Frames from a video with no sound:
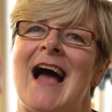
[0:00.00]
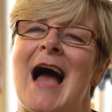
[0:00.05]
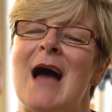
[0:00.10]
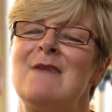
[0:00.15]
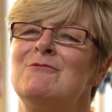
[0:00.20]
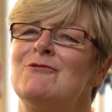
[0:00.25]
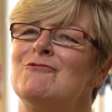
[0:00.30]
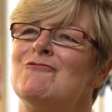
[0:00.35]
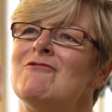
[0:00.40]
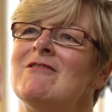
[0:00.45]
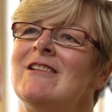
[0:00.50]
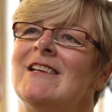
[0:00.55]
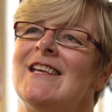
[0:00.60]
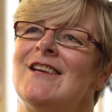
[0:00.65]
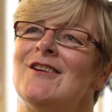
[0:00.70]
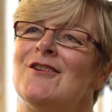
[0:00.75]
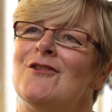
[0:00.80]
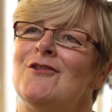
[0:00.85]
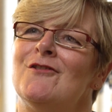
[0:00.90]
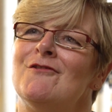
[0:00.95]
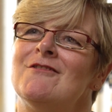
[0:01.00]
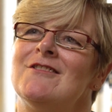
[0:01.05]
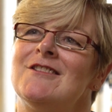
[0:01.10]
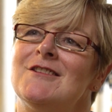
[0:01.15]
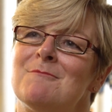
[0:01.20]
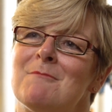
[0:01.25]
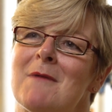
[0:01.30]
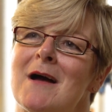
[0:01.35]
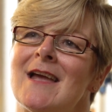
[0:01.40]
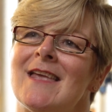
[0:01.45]
I was really
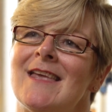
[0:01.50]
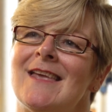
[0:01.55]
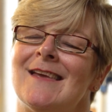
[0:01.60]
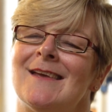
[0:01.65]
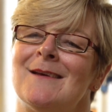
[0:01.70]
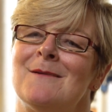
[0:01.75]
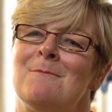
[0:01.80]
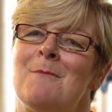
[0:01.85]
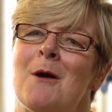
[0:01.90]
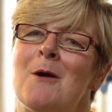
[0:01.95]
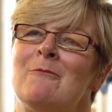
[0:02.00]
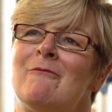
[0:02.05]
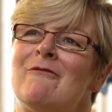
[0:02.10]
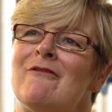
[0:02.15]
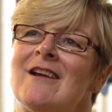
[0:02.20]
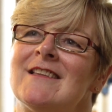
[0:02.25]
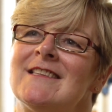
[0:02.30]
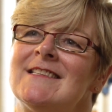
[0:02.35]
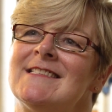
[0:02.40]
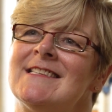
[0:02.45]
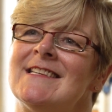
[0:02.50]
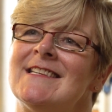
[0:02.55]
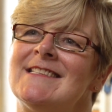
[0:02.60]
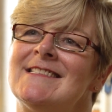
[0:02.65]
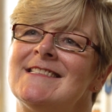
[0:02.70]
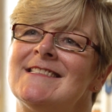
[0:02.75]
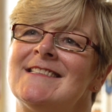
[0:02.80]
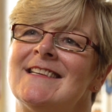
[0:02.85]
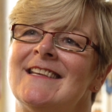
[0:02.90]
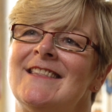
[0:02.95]
encouraged by Pope
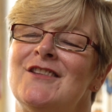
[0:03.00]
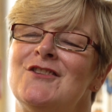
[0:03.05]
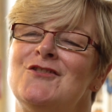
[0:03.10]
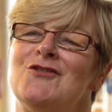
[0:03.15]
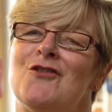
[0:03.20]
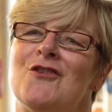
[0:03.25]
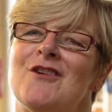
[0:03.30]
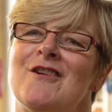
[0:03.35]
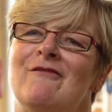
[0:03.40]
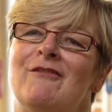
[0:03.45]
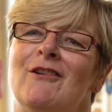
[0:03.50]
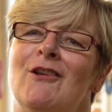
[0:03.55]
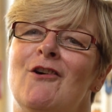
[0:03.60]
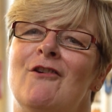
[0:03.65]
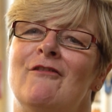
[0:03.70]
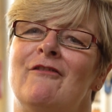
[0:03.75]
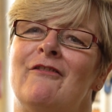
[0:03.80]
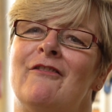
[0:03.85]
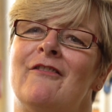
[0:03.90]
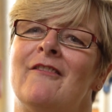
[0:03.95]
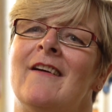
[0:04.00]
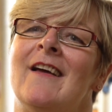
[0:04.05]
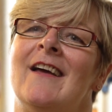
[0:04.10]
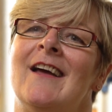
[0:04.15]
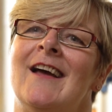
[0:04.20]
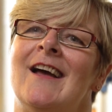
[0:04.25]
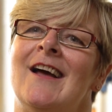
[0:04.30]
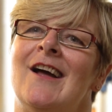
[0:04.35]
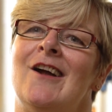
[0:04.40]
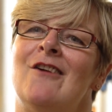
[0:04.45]
Francis and the joy of love,
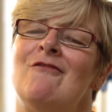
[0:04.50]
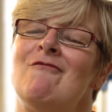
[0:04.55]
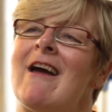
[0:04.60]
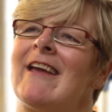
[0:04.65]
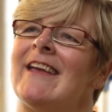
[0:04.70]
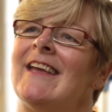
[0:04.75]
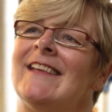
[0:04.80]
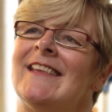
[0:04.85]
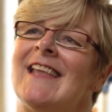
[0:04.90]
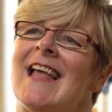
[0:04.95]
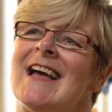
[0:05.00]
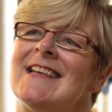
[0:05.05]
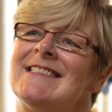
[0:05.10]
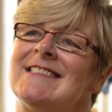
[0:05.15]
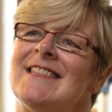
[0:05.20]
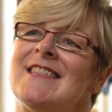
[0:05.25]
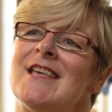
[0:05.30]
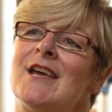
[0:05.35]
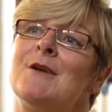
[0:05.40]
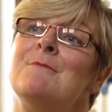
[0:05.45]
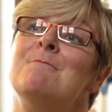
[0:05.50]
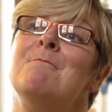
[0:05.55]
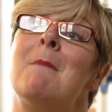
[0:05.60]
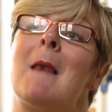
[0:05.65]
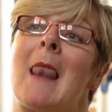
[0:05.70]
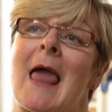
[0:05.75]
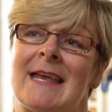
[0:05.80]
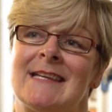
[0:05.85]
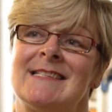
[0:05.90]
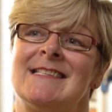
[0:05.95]
recognising the
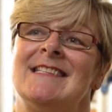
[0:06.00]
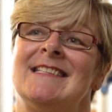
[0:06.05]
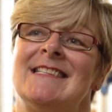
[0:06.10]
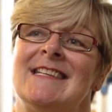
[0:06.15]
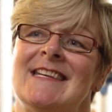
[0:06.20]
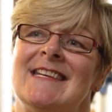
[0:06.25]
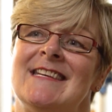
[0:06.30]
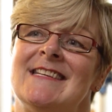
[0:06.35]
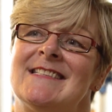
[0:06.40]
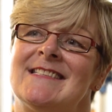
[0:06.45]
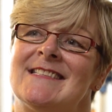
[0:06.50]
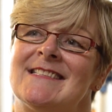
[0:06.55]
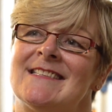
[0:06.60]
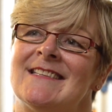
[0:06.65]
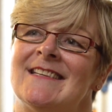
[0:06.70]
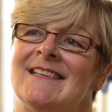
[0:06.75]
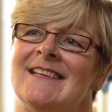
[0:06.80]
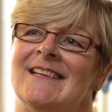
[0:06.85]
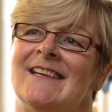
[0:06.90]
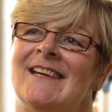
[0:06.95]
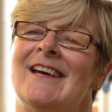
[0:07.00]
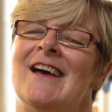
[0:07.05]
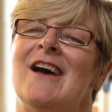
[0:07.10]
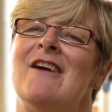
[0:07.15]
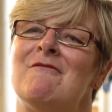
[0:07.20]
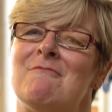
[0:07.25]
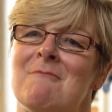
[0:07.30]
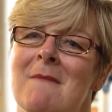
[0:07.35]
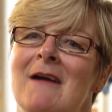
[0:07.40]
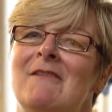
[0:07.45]
complexities
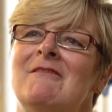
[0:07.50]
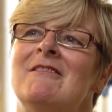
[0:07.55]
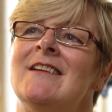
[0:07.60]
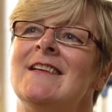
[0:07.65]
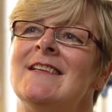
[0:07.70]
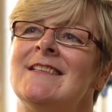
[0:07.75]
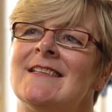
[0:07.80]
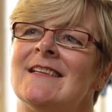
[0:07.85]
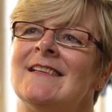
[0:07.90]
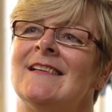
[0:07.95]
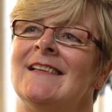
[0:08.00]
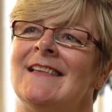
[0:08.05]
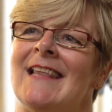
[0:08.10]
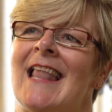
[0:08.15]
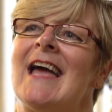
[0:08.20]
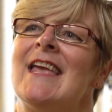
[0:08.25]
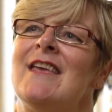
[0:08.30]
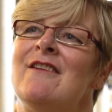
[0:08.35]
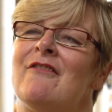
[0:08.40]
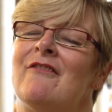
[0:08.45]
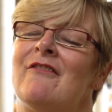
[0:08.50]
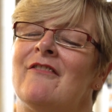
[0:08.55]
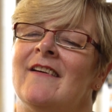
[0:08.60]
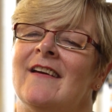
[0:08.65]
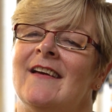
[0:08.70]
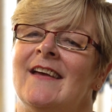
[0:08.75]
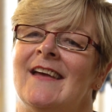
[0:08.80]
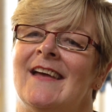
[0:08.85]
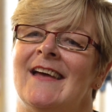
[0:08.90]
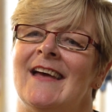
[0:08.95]
of married life.
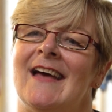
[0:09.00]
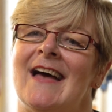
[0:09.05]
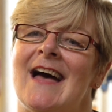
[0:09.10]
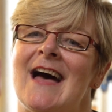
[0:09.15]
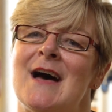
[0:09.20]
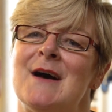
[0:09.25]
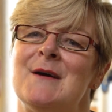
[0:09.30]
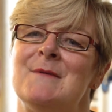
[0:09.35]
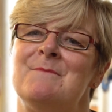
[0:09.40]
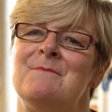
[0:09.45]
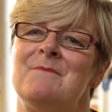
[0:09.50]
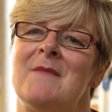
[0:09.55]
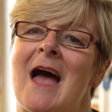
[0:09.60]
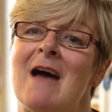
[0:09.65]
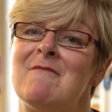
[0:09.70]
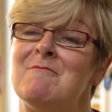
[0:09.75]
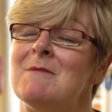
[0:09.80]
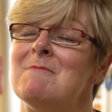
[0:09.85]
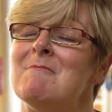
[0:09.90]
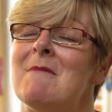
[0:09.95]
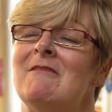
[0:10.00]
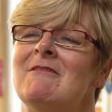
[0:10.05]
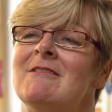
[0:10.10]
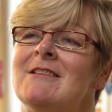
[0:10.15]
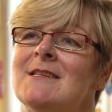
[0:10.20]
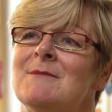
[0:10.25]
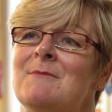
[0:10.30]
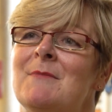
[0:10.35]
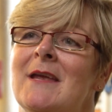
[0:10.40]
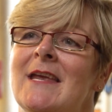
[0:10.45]
I've been
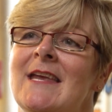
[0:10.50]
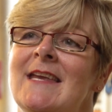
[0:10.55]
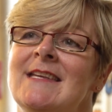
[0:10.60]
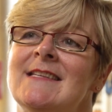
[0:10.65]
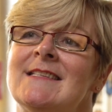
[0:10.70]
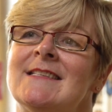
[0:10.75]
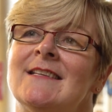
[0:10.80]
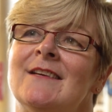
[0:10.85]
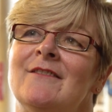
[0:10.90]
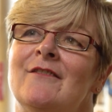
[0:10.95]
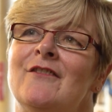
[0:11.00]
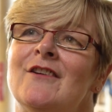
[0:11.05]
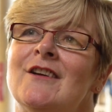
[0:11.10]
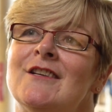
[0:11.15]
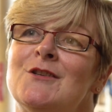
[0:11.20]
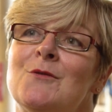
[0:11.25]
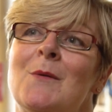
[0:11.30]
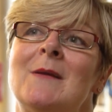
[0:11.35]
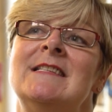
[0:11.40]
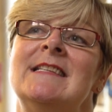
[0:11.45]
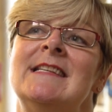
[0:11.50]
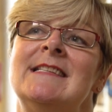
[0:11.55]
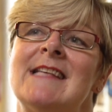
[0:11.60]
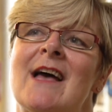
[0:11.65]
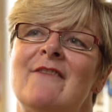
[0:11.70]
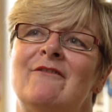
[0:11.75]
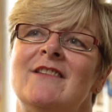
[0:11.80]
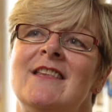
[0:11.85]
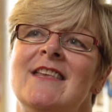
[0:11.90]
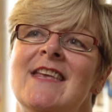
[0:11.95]
married to Pete for
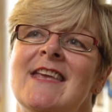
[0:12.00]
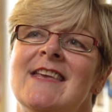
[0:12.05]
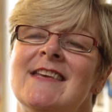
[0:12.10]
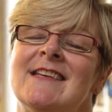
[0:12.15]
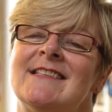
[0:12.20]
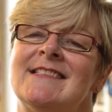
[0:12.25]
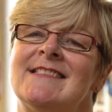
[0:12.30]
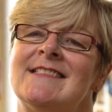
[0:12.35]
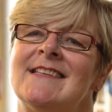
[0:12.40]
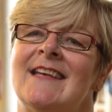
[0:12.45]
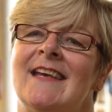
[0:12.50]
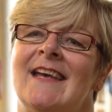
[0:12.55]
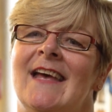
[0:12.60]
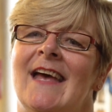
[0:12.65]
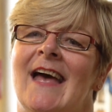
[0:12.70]
27 years,